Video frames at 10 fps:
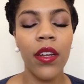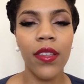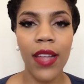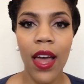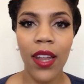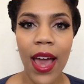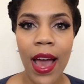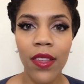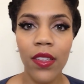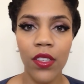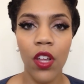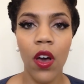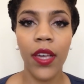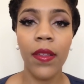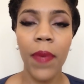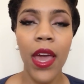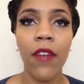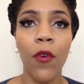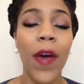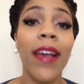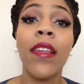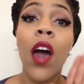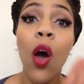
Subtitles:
does not last as long as the pain for waxing.